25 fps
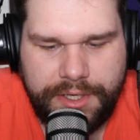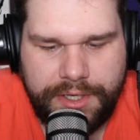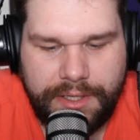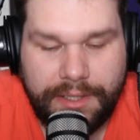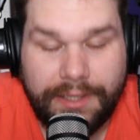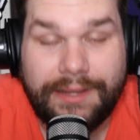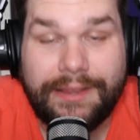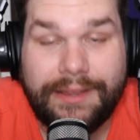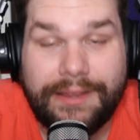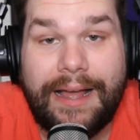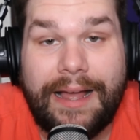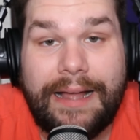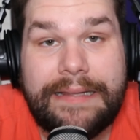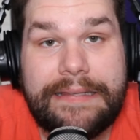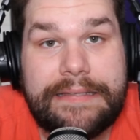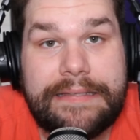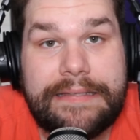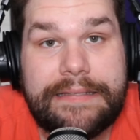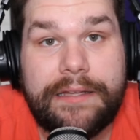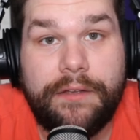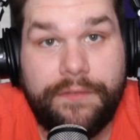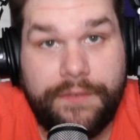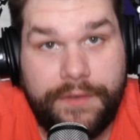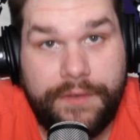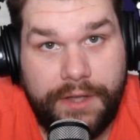lots
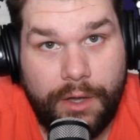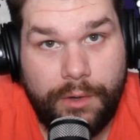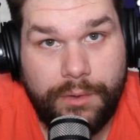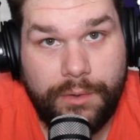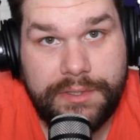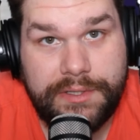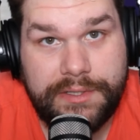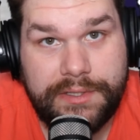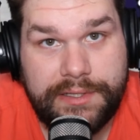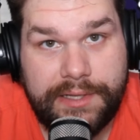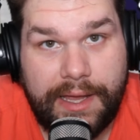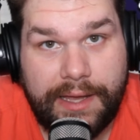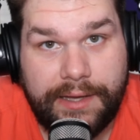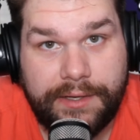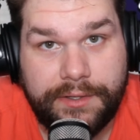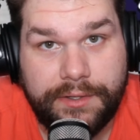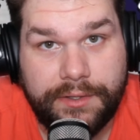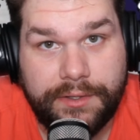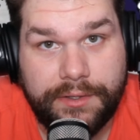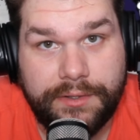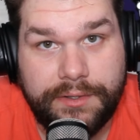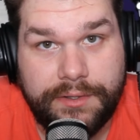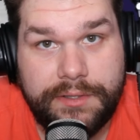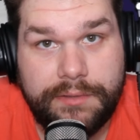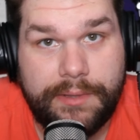of ghosts
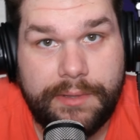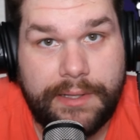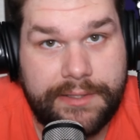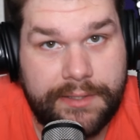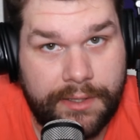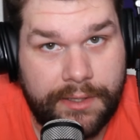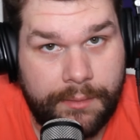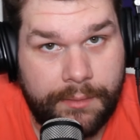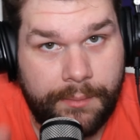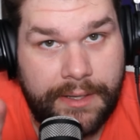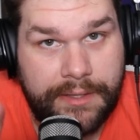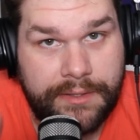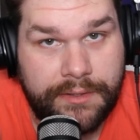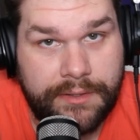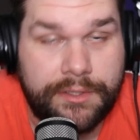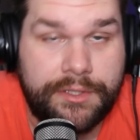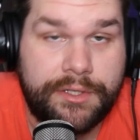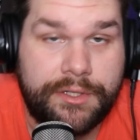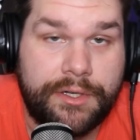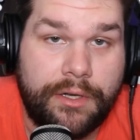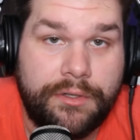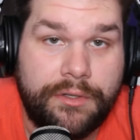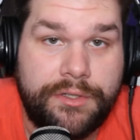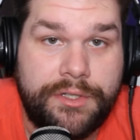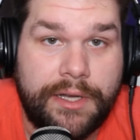actors. That's an amazing
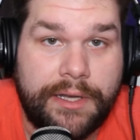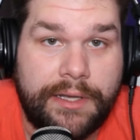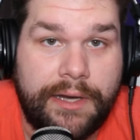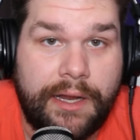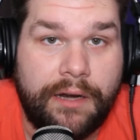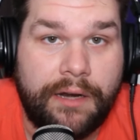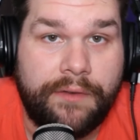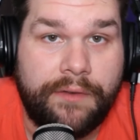show. Check it out if you